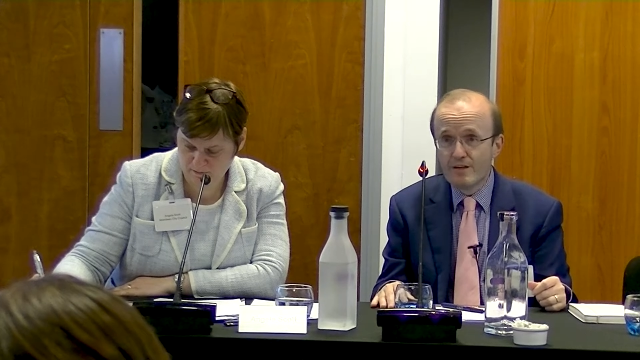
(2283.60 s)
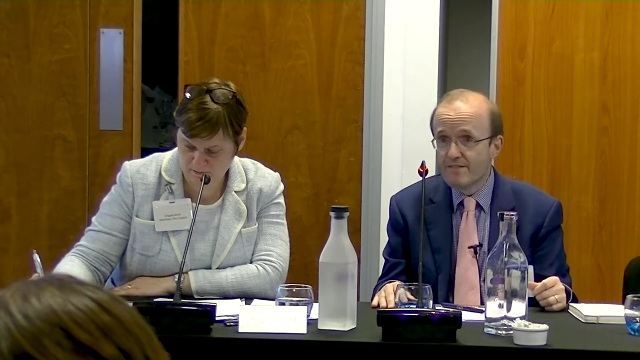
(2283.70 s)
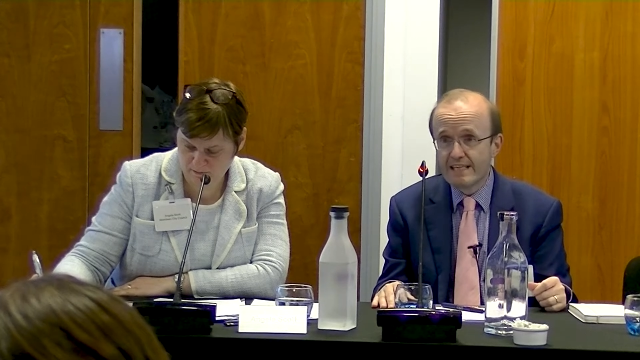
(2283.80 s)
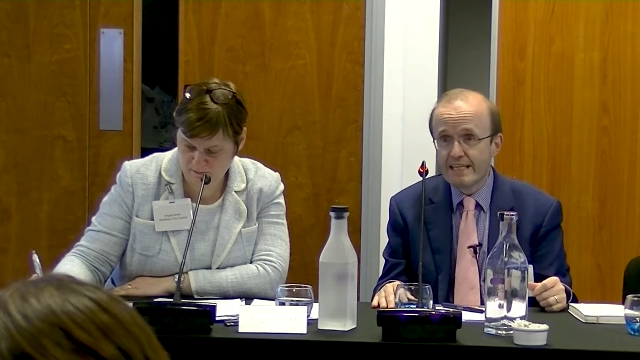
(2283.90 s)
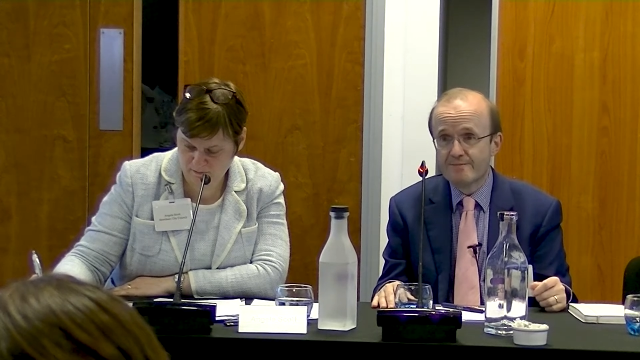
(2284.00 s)

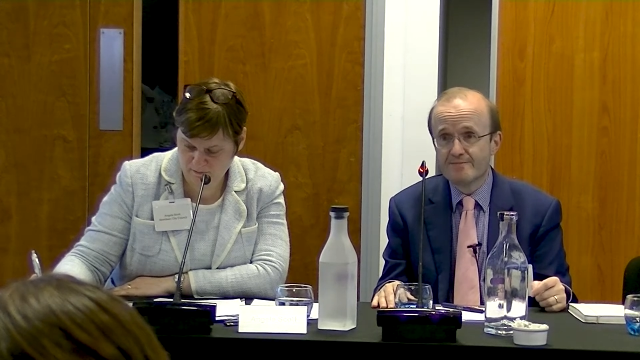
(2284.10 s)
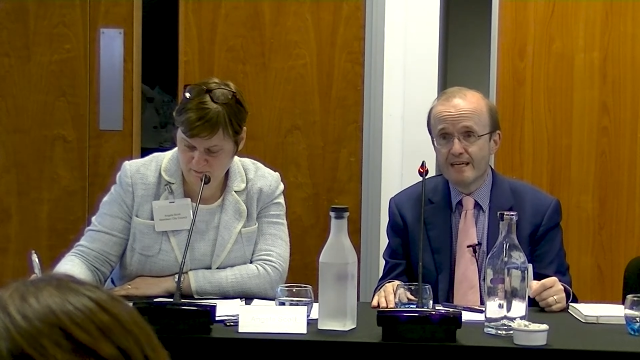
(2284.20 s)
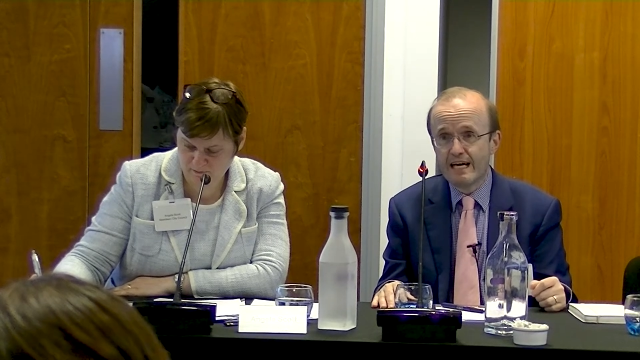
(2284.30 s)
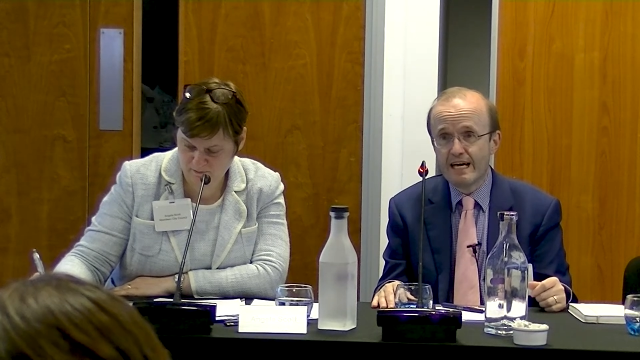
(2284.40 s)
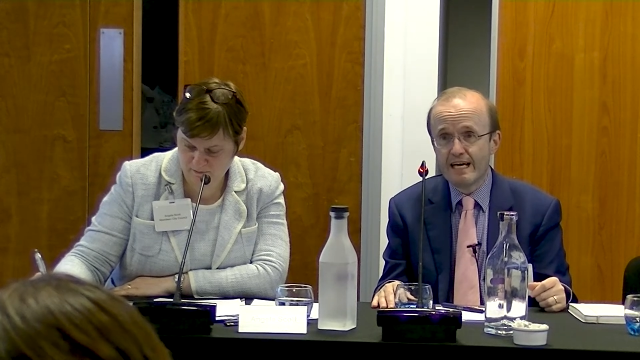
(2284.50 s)
Speaker 1: perfectly.
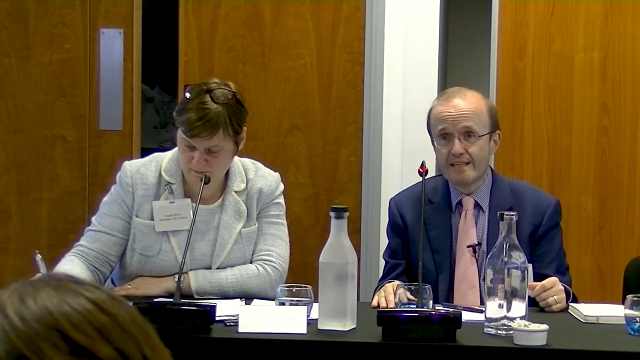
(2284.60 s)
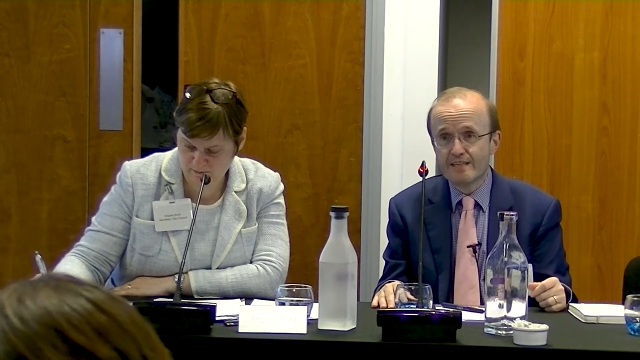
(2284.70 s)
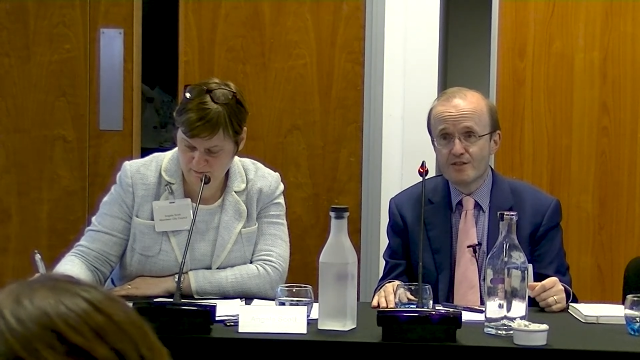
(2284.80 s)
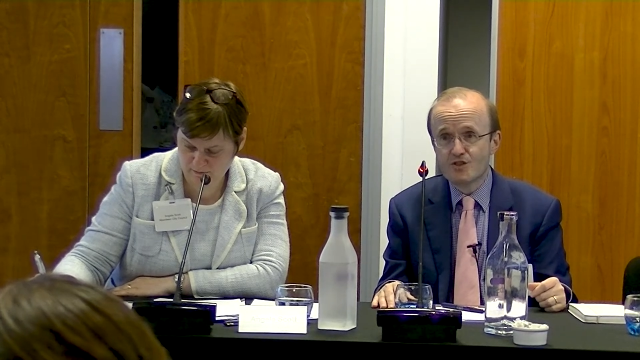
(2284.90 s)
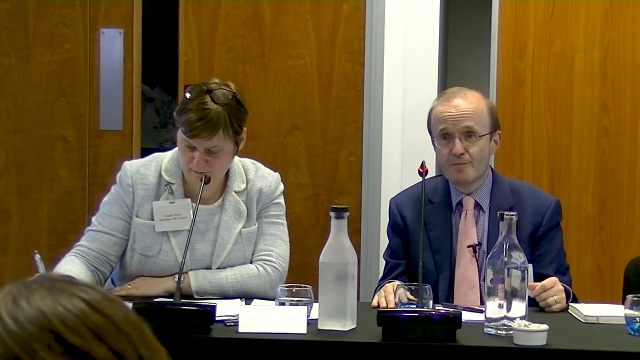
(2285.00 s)
And
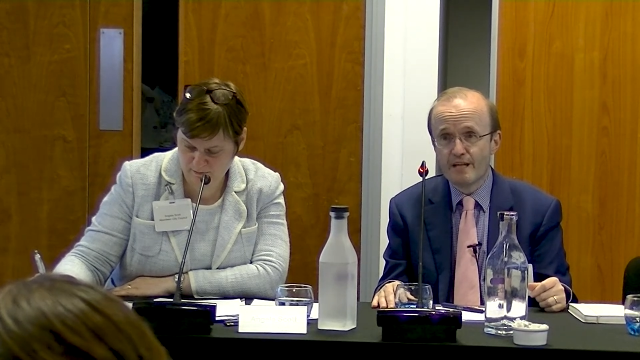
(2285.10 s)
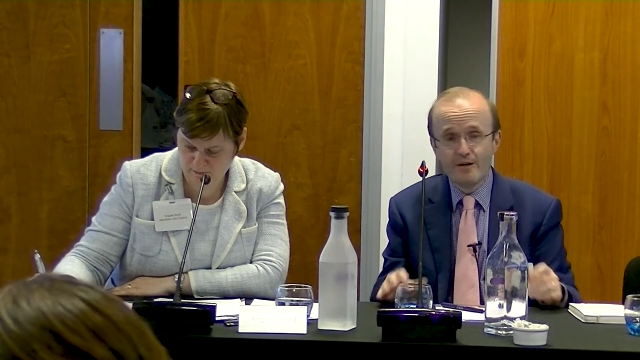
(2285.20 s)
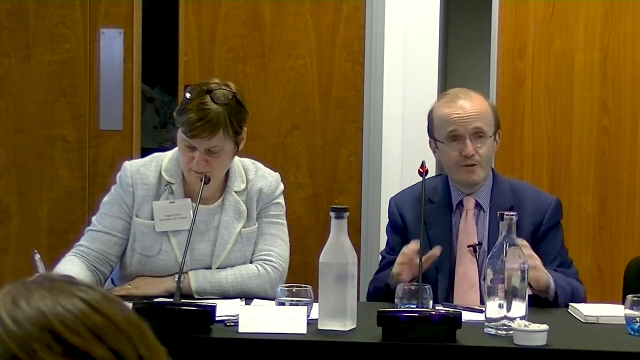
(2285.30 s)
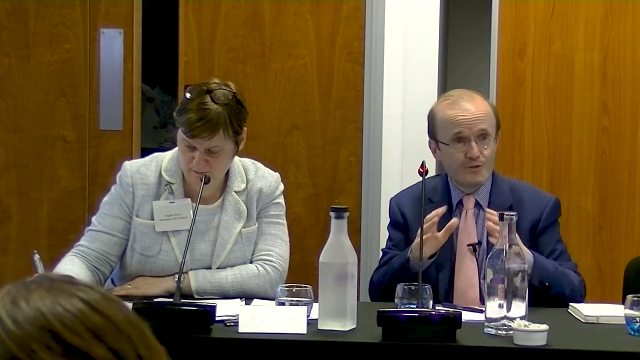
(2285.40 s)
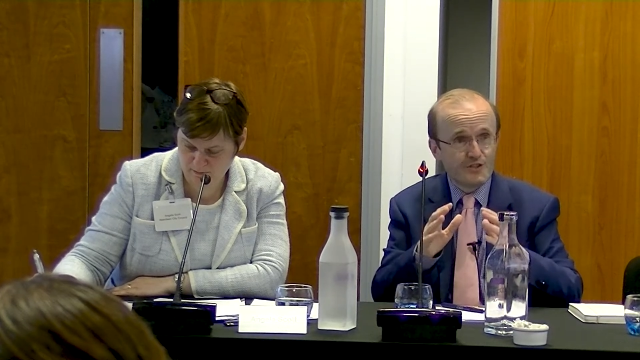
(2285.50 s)
um, some of
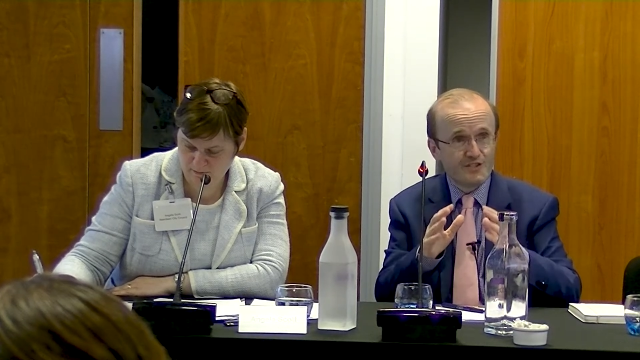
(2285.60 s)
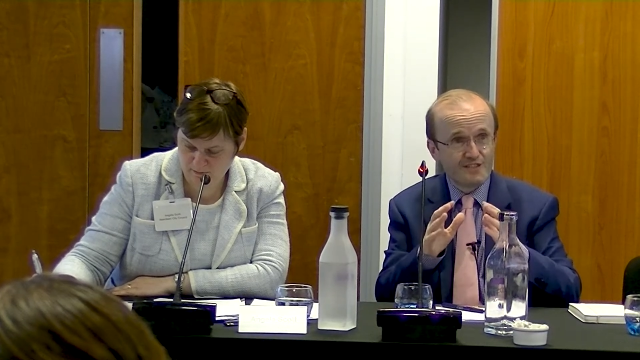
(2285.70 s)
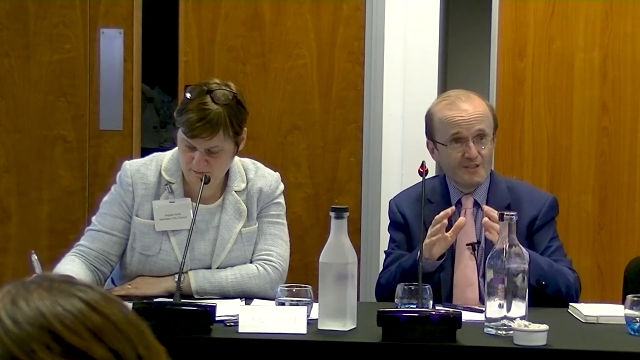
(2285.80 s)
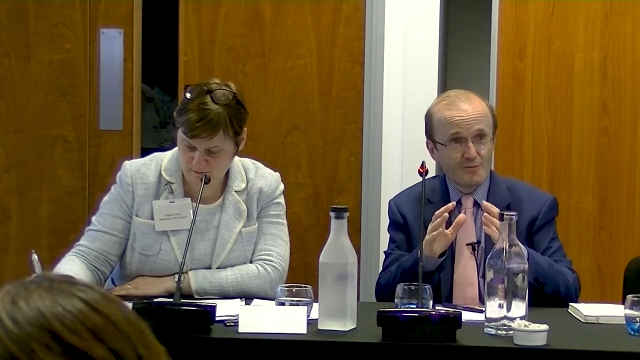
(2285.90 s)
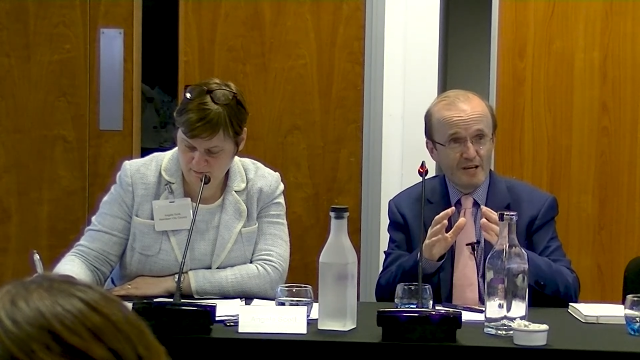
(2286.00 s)
those,
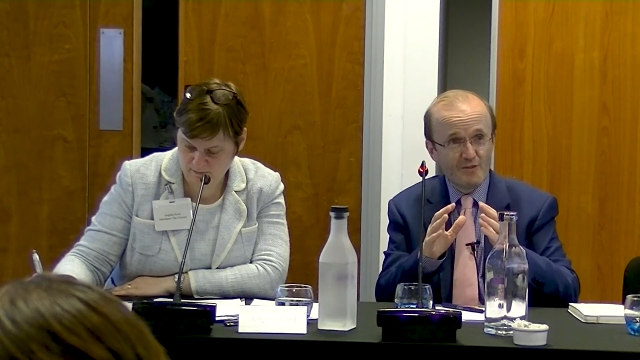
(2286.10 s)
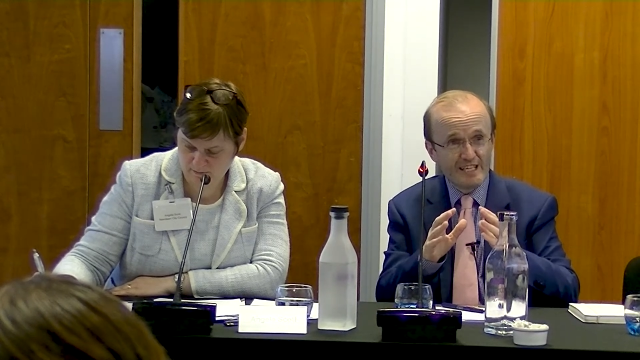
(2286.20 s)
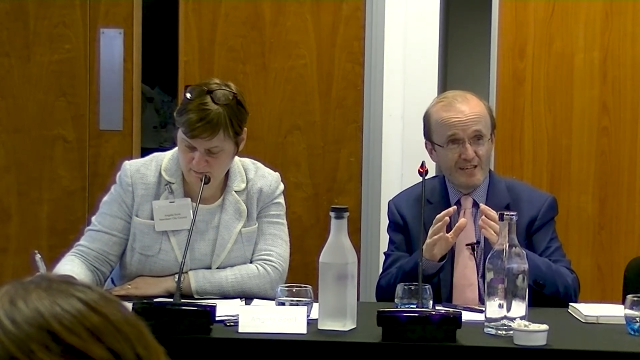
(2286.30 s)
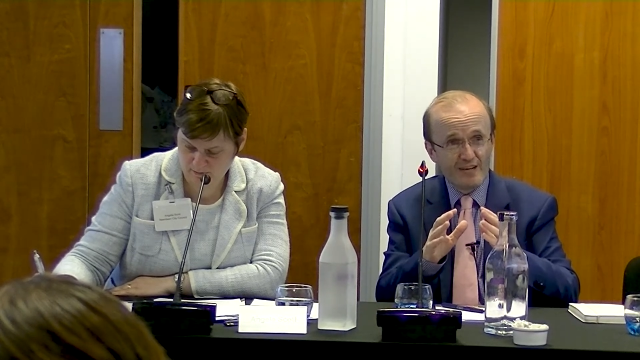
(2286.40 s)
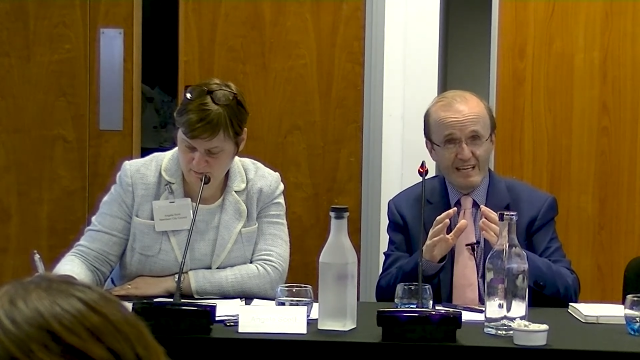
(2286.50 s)
some of those
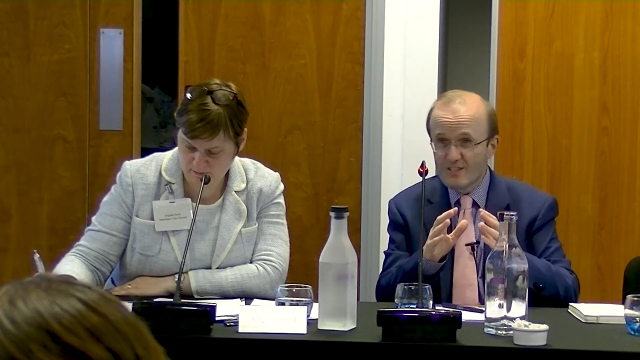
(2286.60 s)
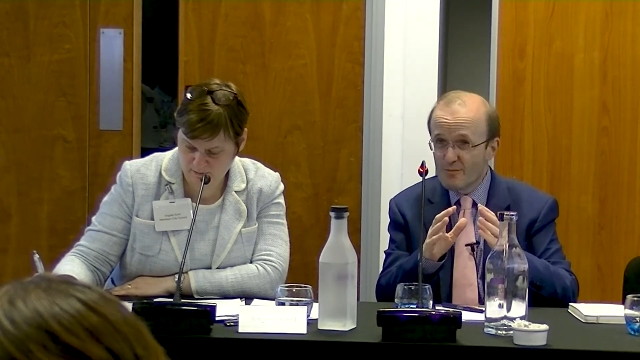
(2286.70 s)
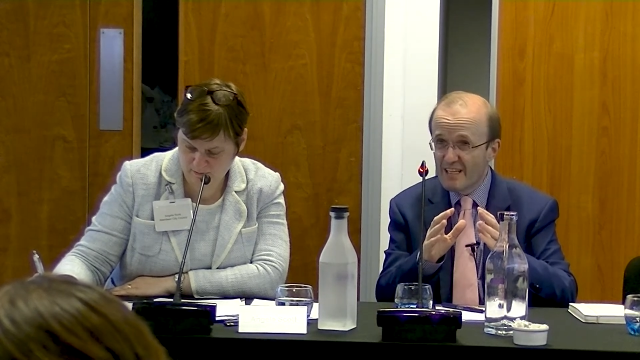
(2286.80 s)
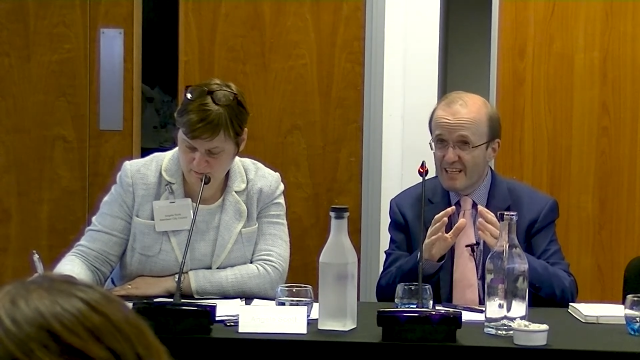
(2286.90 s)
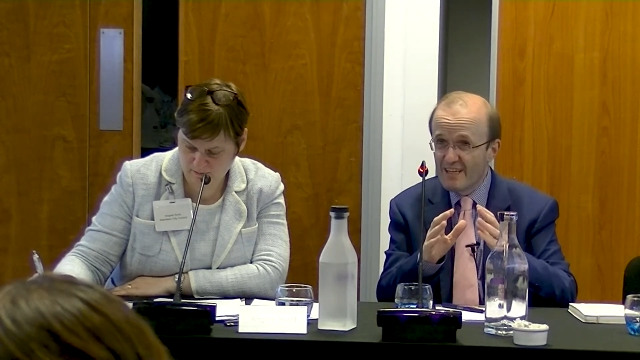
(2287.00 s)
ingrained, some of the